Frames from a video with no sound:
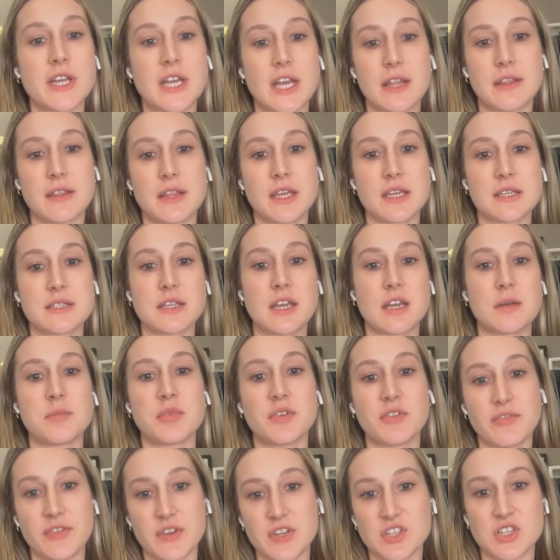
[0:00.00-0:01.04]
looking at things like
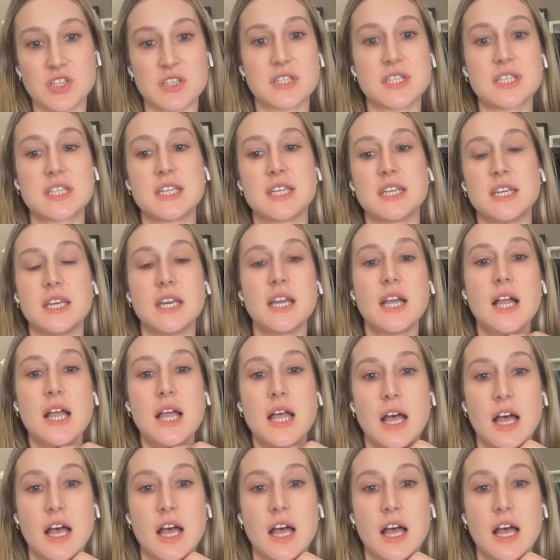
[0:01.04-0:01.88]
proficiency